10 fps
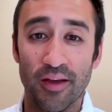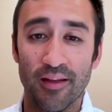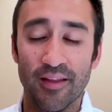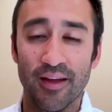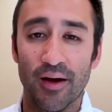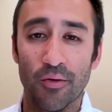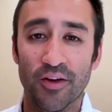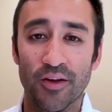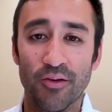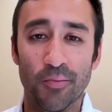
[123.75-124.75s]
thinking that I was
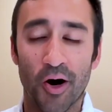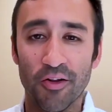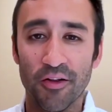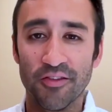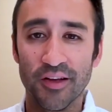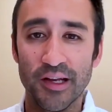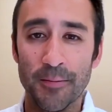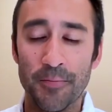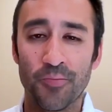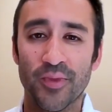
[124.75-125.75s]
going to use
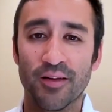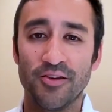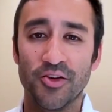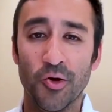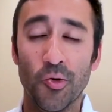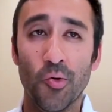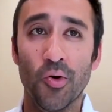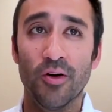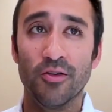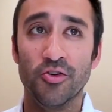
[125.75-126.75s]
policy to
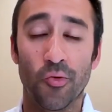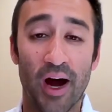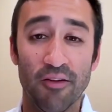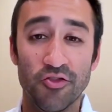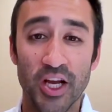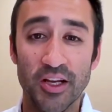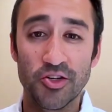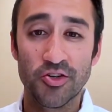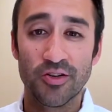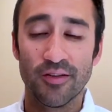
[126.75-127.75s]
drive
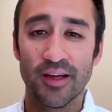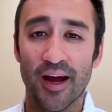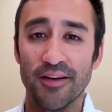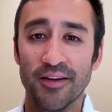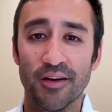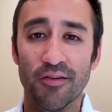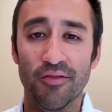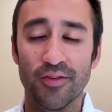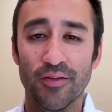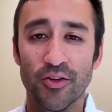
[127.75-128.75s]
change. The idea
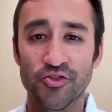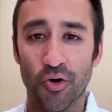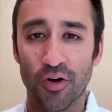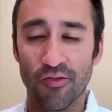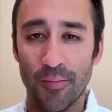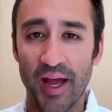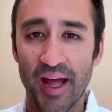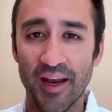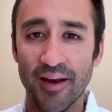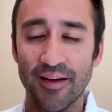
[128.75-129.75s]
of the stroke of a
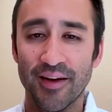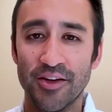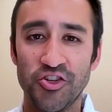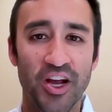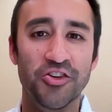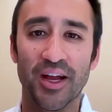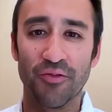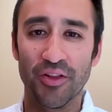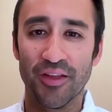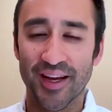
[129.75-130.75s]
pen changing
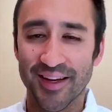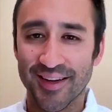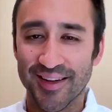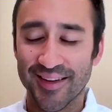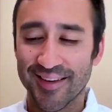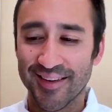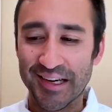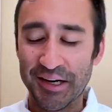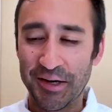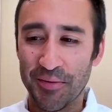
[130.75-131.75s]
everything
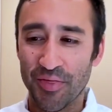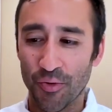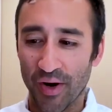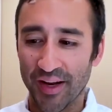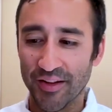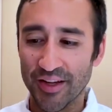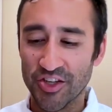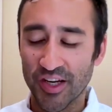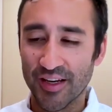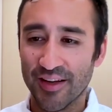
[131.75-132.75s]
through
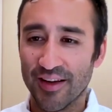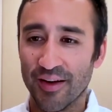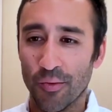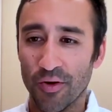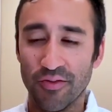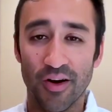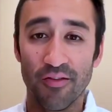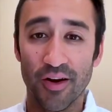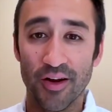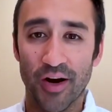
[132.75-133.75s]
regulation was very,
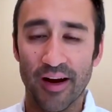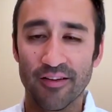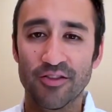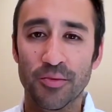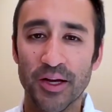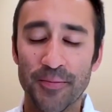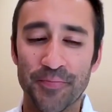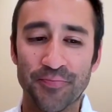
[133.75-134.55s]
very attractive to me.